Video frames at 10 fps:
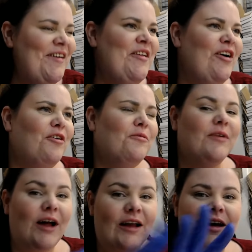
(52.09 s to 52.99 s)
Oh,
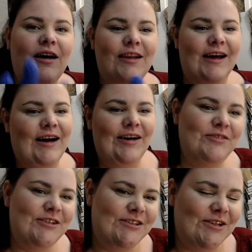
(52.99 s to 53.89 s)
I can't laugh.
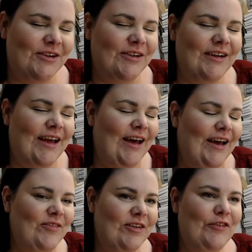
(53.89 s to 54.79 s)
So yeah,
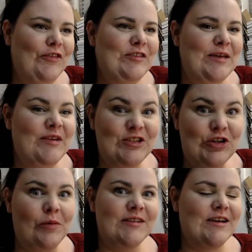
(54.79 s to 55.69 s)
if you see me stop
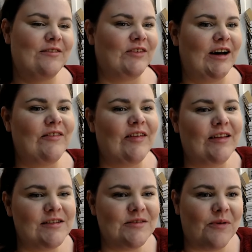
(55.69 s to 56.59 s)
myself laughing,
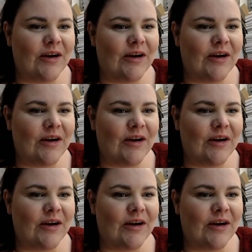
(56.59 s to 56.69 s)
that's why.